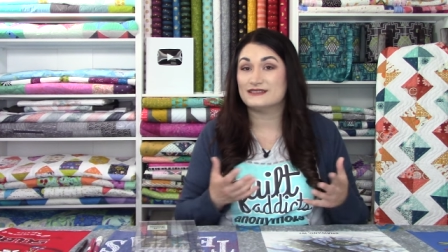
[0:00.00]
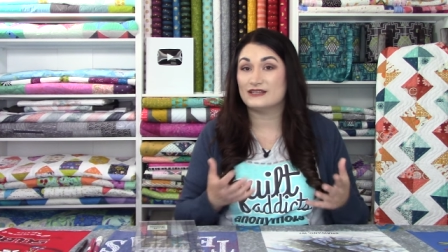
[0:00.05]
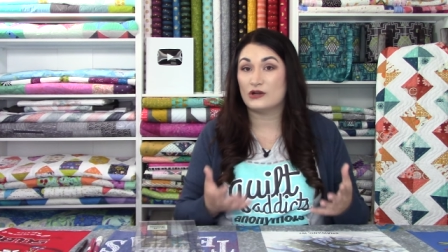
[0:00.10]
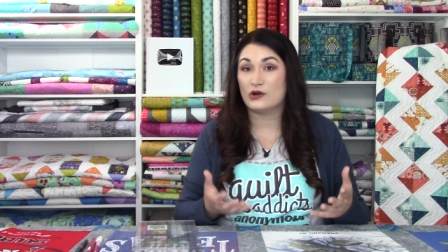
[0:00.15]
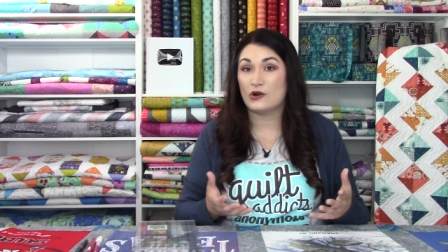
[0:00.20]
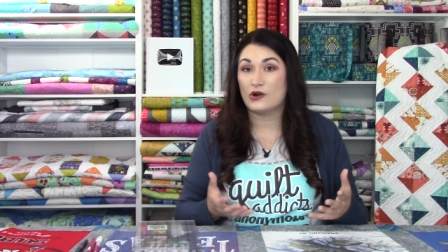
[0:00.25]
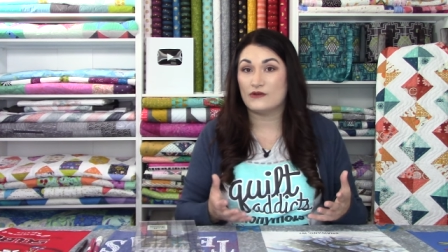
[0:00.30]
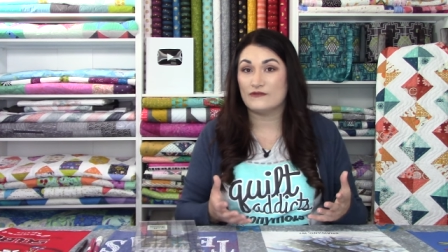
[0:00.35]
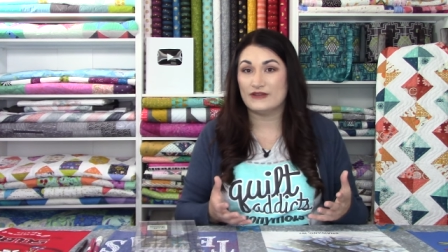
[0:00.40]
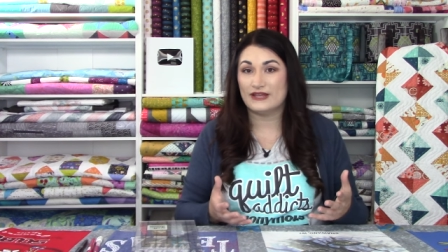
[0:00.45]
that
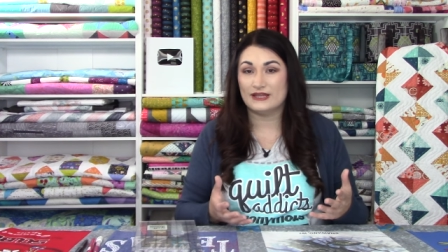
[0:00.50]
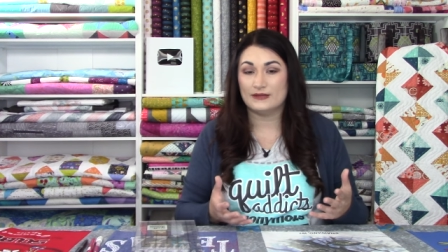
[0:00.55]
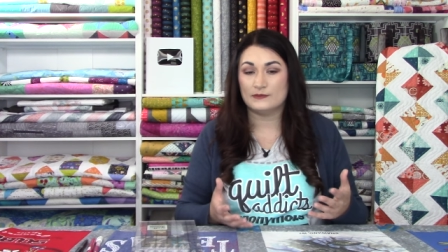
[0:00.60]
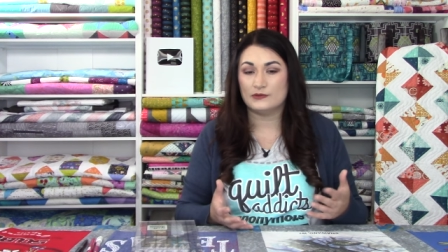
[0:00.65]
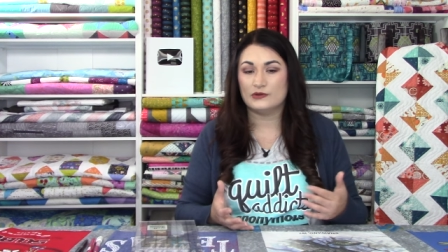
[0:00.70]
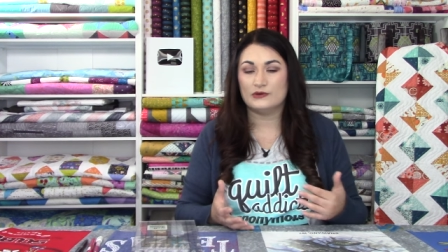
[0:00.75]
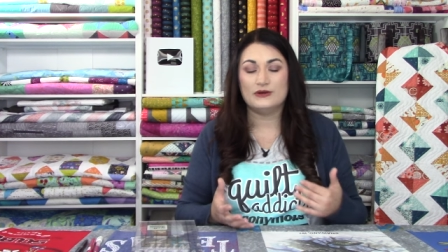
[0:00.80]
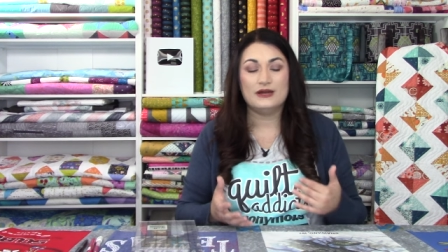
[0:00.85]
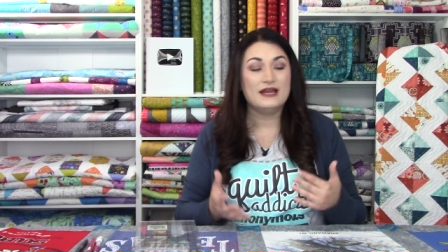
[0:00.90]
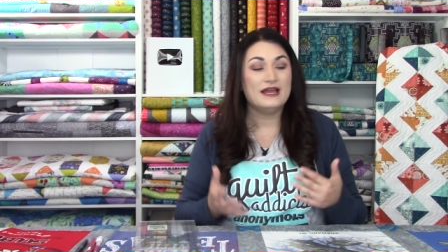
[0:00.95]
are
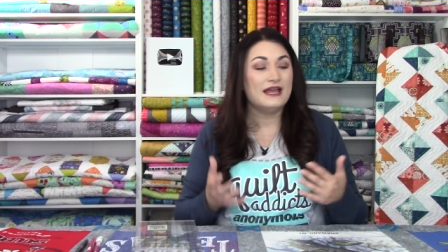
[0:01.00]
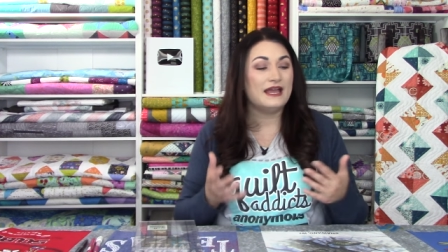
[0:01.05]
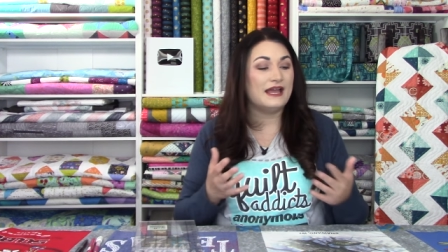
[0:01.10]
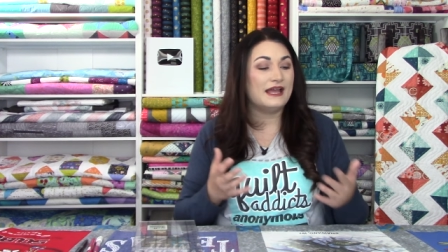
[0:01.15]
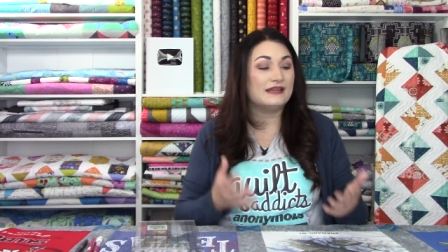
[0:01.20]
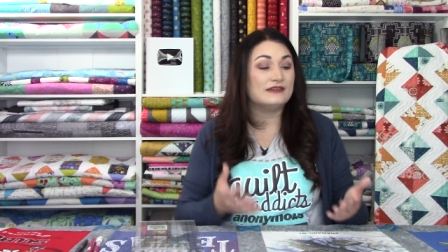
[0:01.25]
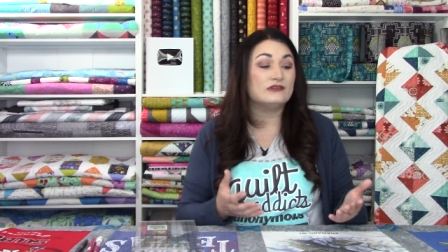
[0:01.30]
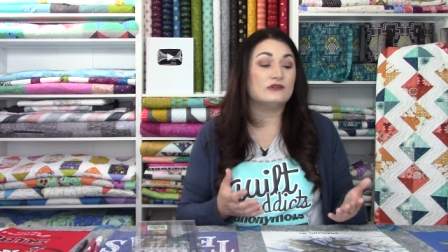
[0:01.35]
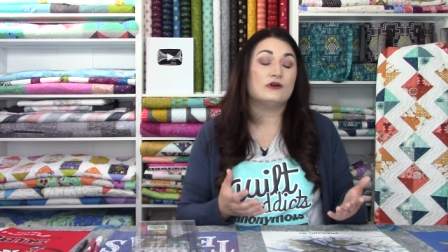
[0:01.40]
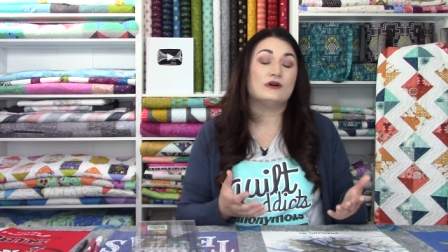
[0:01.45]
available.
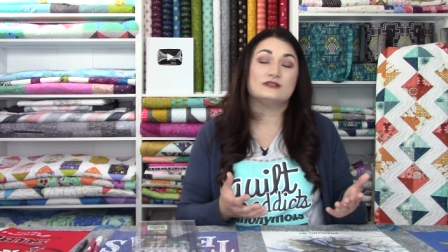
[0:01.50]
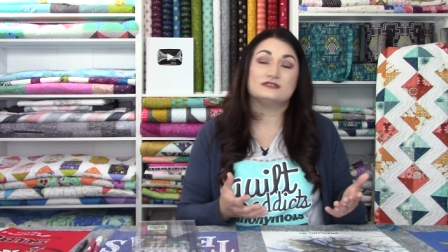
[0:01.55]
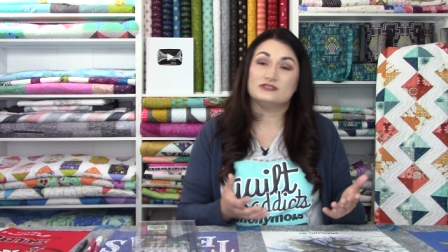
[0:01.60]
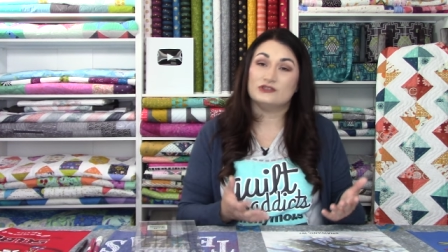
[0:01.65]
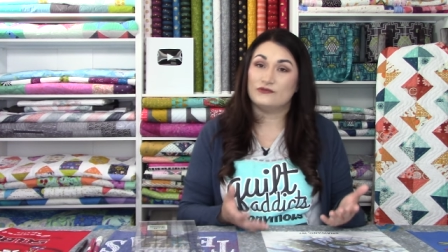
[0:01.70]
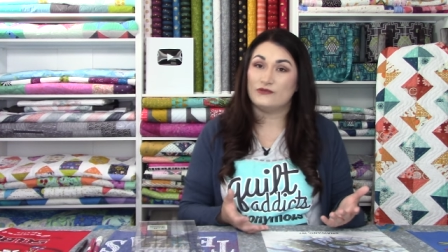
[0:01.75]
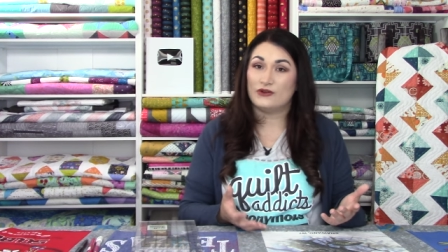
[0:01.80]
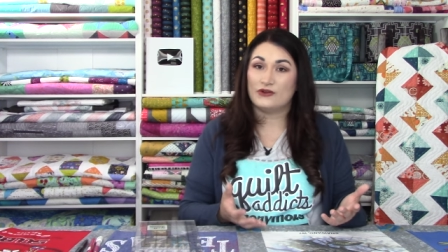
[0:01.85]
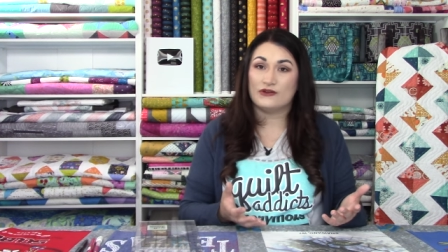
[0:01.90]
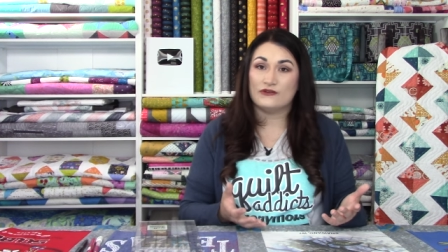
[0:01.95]
And they're
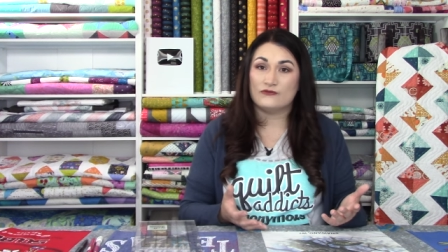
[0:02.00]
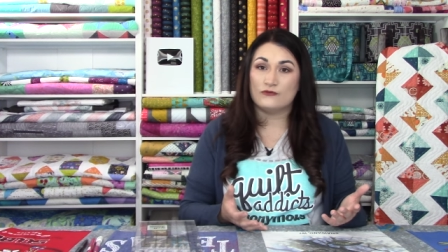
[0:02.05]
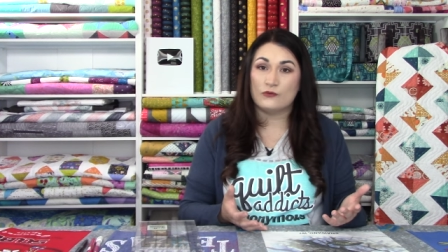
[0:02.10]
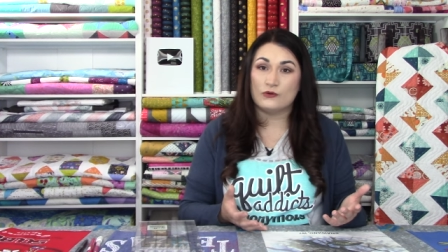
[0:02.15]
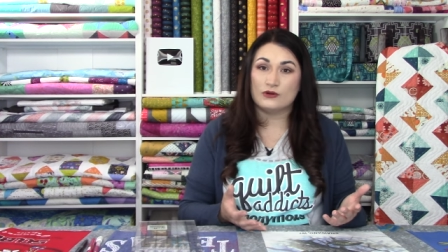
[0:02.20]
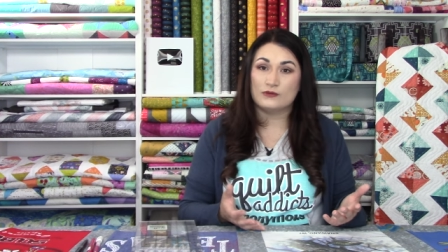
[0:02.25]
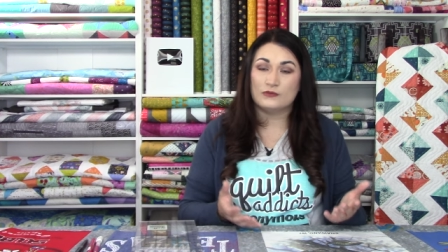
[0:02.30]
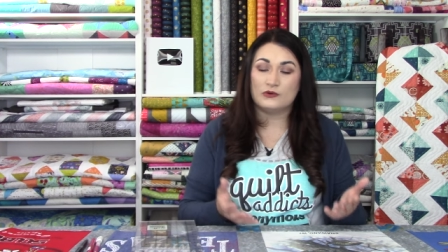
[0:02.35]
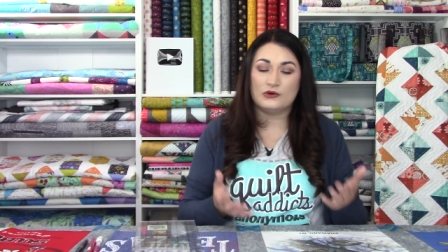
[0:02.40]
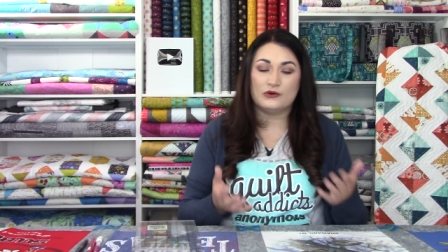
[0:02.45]
also very
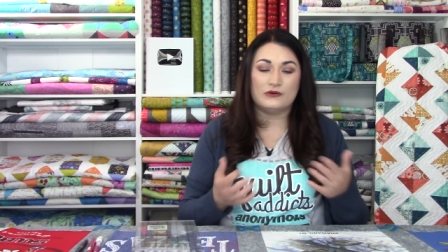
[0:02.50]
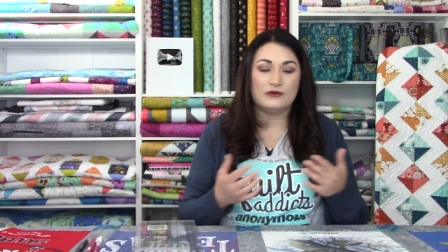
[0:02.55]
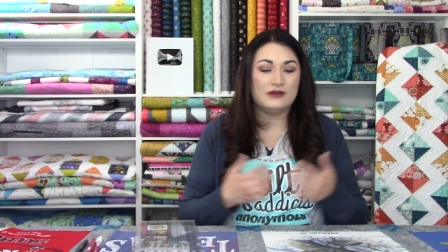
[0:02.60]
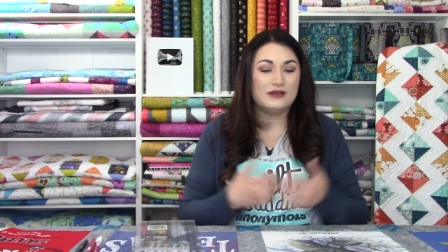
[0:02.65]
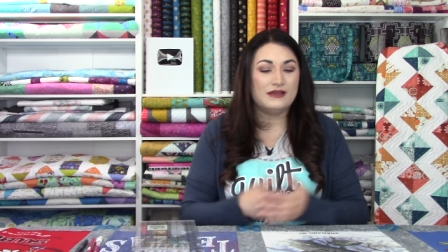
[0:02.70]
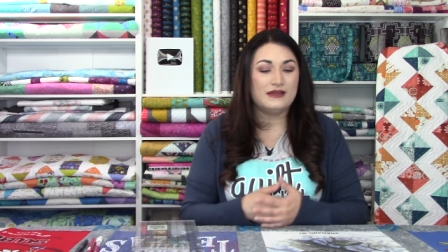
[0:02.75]
affordable